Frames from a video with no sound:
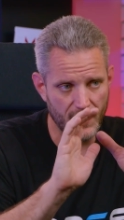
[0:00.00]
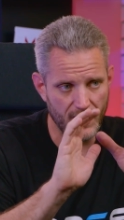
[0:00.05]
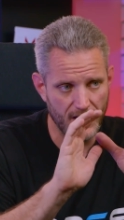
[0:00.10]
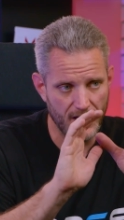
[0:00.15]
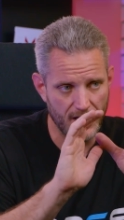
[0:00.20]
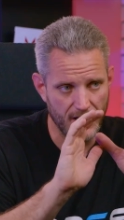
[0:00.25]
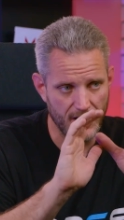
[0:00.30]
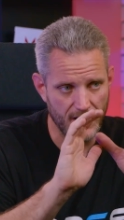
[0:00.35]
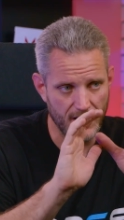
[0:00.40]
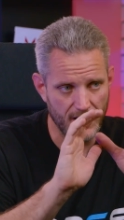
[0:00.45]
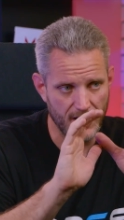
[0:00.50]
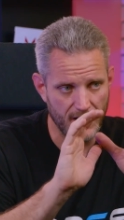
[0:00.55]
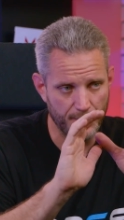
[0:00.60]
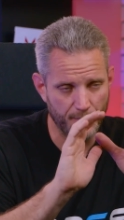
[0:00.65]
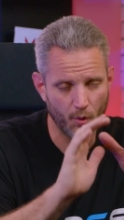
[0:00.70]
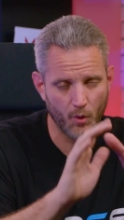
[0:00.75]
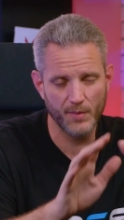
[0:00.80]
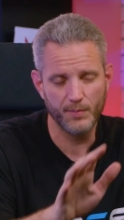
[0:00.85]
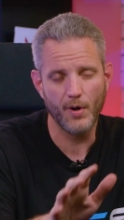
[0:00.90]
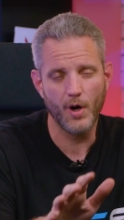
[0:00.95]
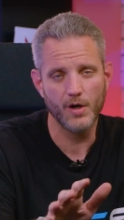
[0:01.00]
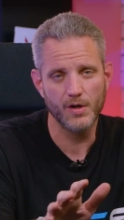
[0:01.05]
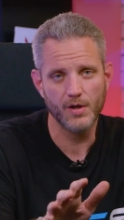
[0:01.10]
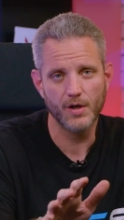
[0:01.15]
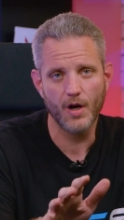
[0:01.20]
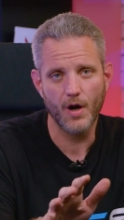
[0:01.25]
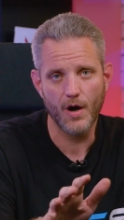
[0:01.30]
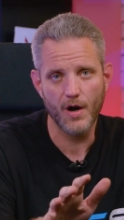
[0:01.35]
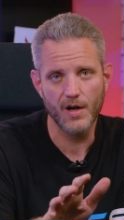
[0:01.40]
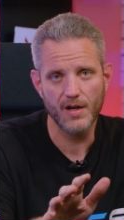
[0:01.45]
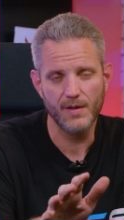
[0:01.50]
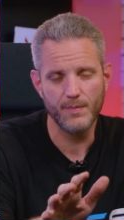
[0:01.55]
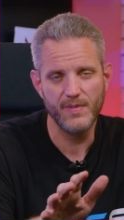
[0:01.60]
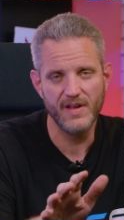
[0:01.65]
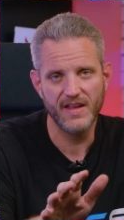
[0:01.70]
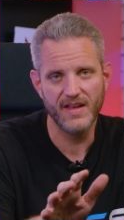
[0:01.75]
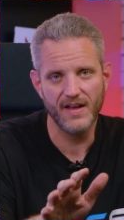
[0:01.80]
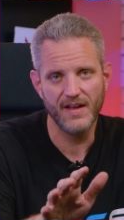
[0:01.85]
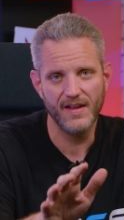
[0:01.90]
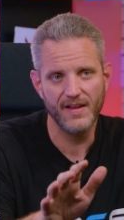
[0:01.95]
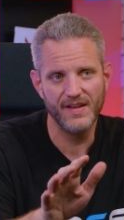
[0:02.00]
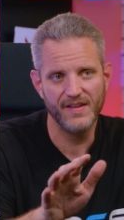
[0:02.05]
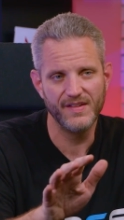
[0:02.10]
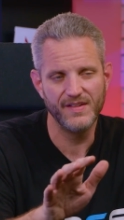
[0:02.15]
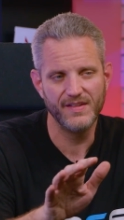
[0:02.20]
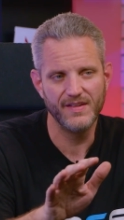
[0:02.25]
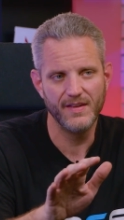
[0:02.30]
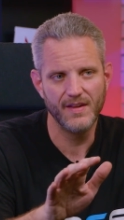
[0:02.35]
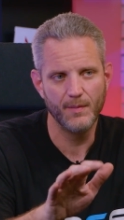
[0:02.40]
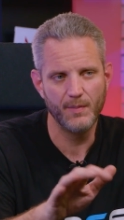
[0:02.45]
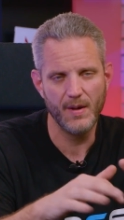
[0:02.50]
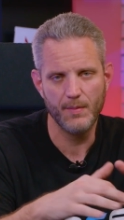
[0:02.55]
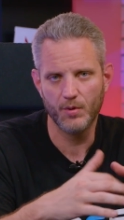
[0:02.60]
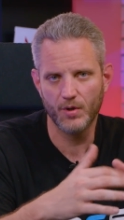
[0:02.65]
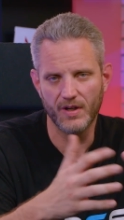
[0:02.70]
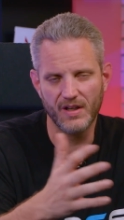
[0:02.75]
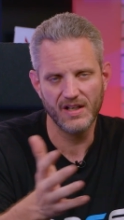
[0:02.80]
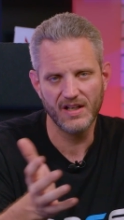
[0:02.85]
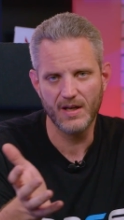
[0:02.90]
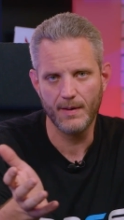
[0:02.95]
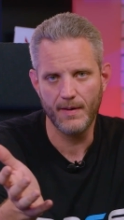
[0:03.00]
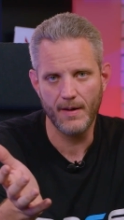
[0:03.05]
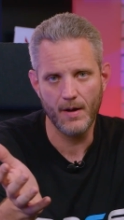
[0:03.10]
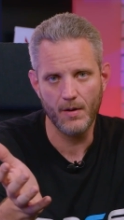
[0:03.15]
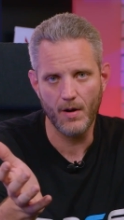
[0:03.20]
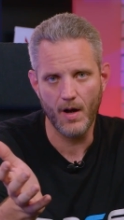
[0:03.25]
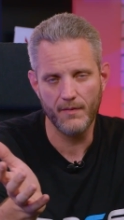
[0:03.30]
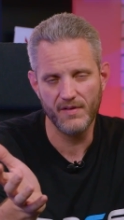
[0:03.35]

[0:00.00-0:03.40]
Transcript: a, board partner card because people are going to come out.